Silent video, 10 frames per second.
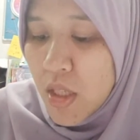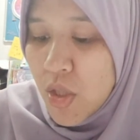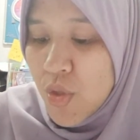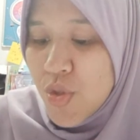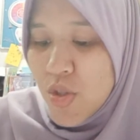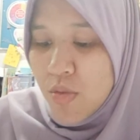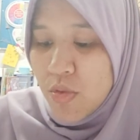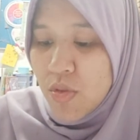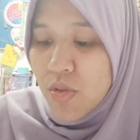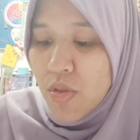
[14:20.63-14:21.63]
you should
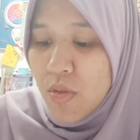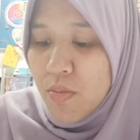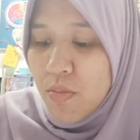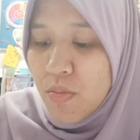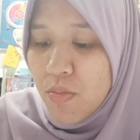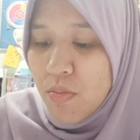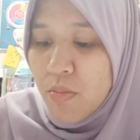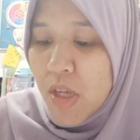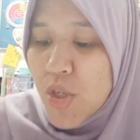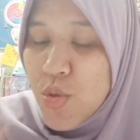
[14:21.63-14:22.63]

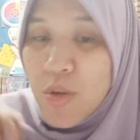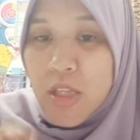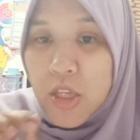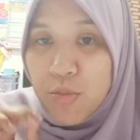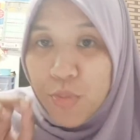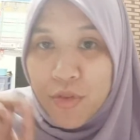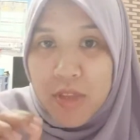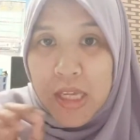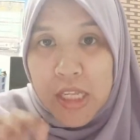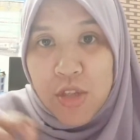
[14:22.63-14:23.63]
make sure that you put
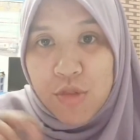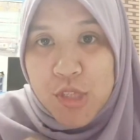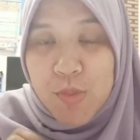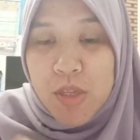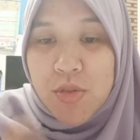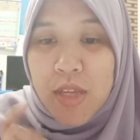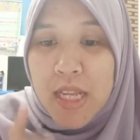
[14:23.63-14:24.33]
that in your response.